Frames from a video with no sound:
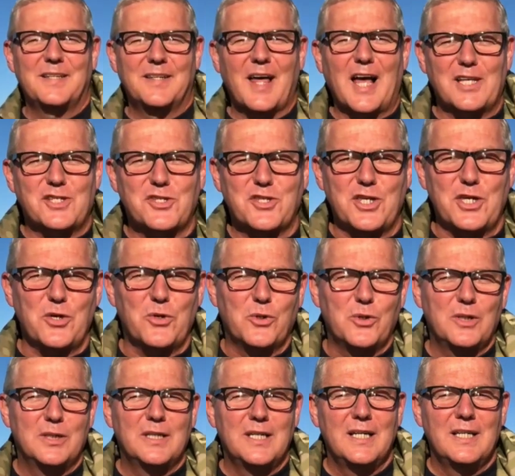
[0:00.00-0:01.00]
That's Theo.
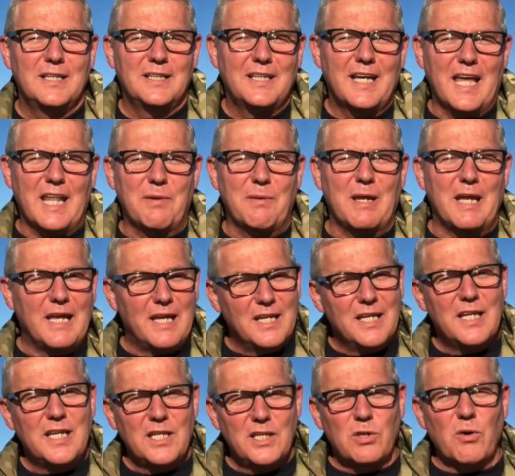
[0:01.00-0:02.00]
Anyway,
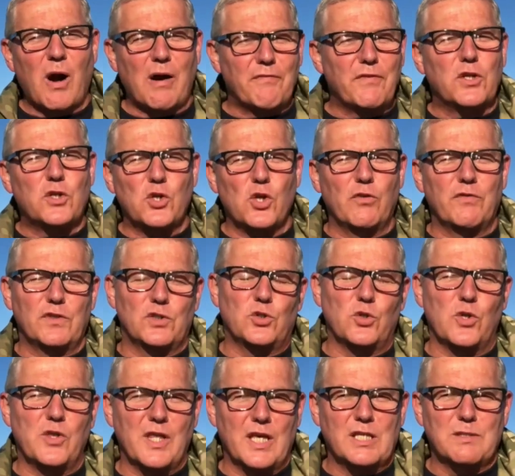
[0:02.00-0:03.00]
you'll have the two of us
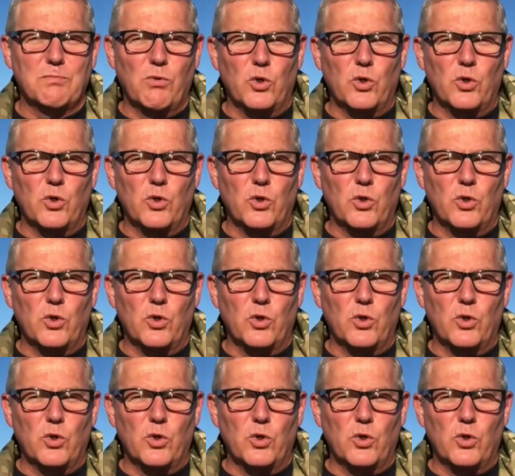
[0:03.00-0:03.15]
doing this